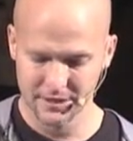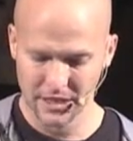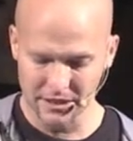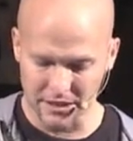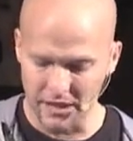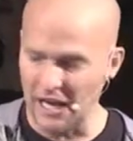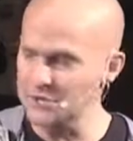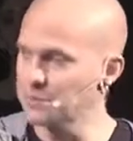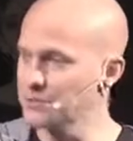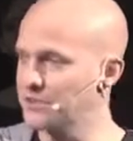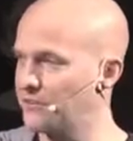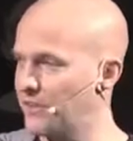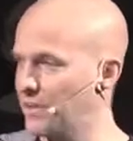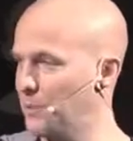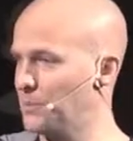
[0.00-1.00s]
The gospel is
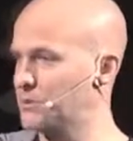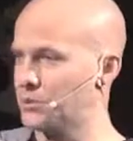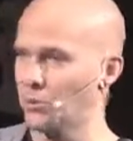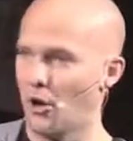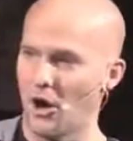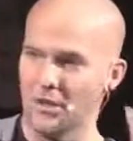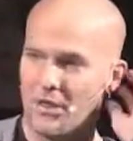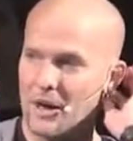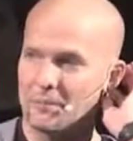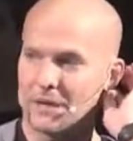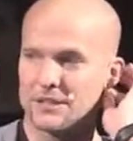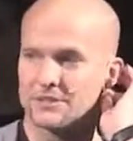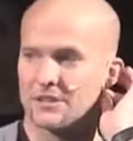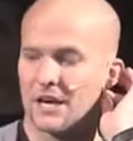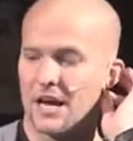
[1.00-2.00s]
available to all. That
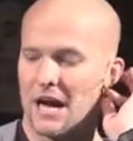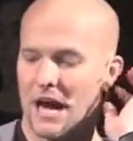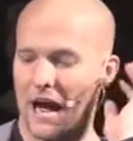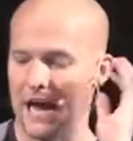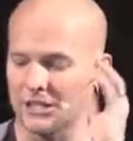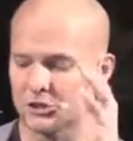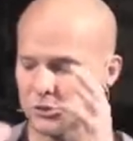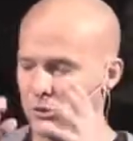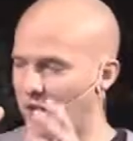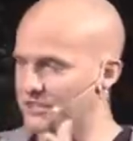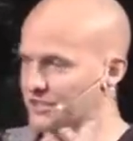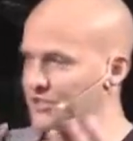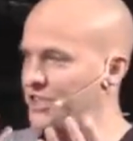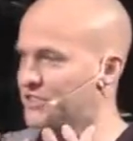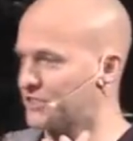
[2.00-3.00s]
means I
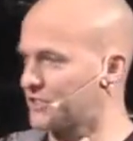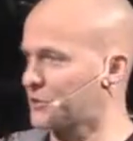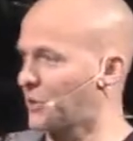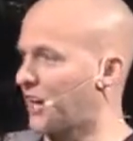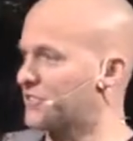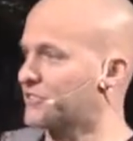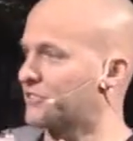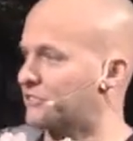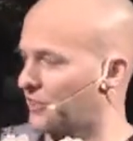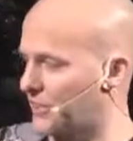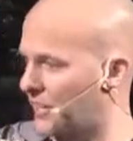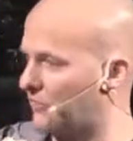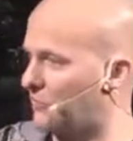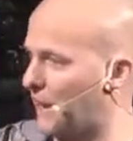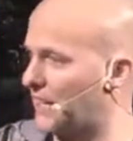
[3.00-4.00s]
trust Jesus Christ to
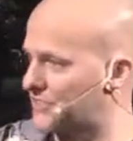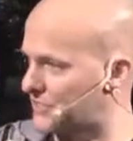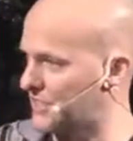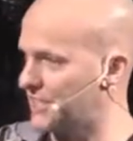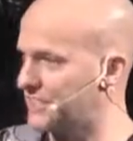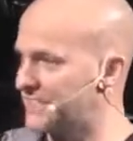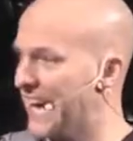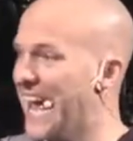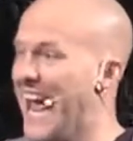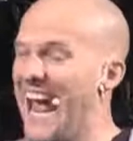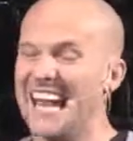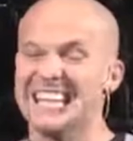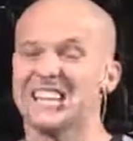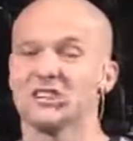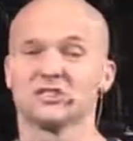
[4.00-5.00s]
forgive my sins,
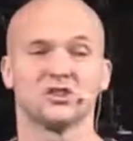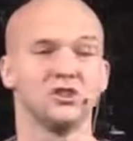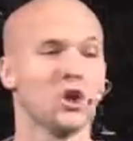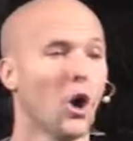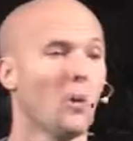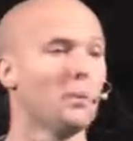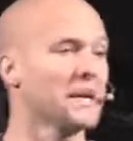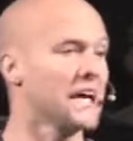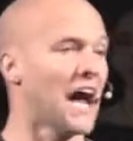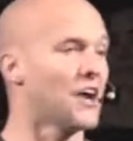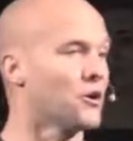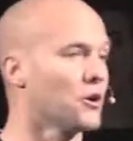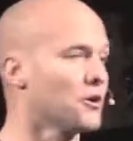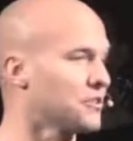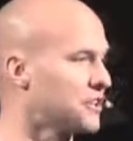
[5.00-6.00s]
and there's nobody on
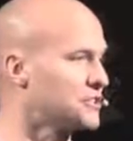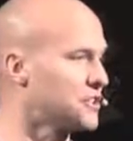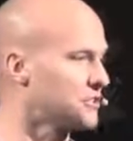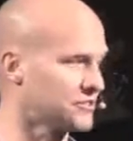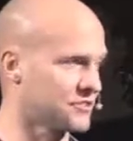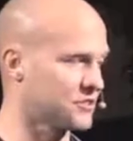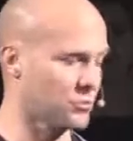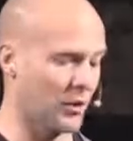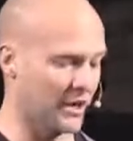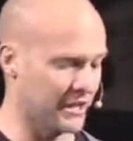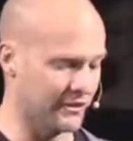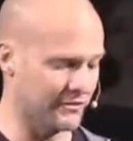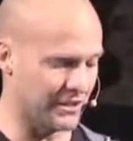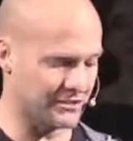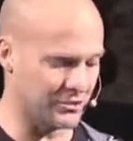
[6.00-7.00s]
earth that Jesus doesn't want to
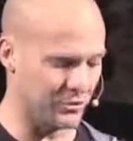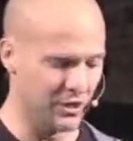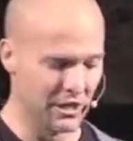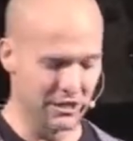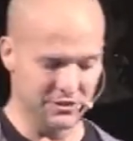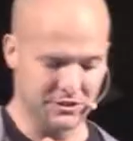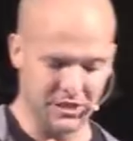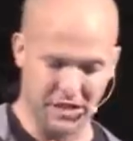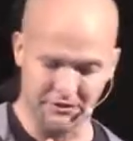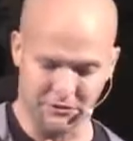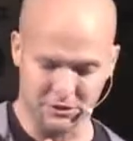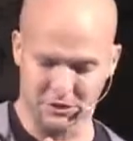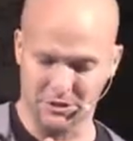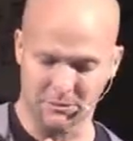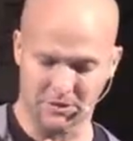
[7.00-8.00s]
give that to. You see that in
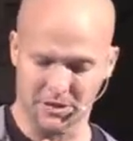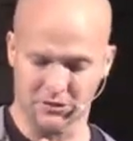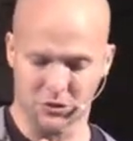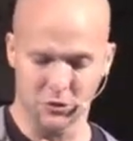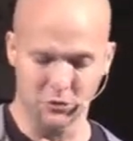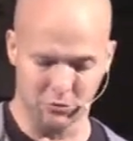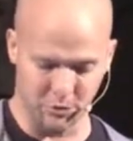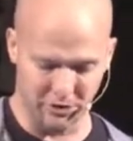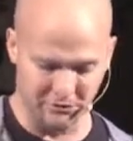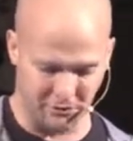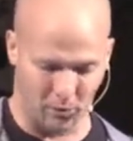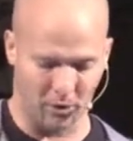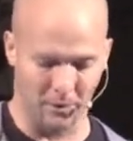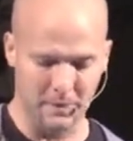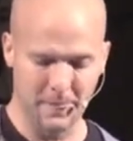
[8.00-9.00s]
First Timothy two, three, and
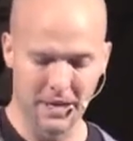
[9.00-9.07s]
four.